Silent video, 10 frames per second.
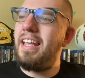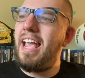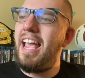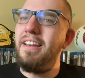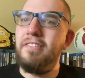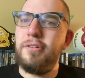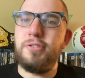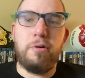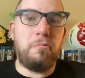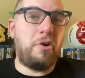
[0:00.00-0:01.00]
And there's
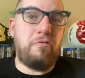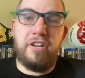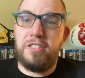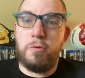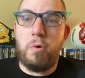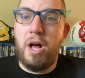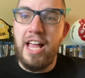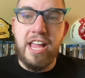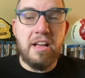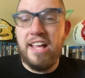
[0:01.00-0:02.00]
no good reason
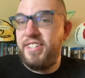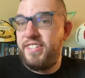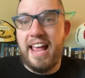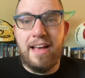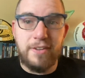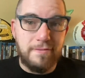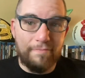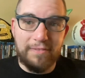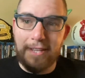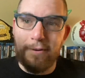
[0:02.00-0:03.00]
why. I just haven't,
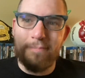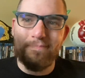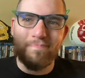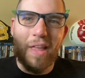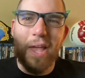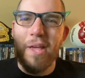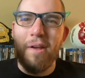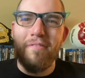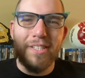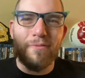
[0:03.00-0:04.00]
so.
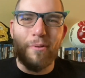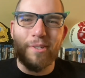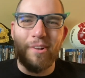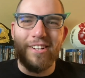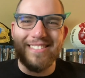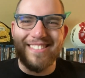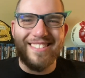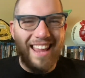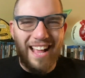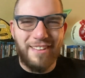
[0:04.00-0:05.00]
Reservoir Dogs, yeah.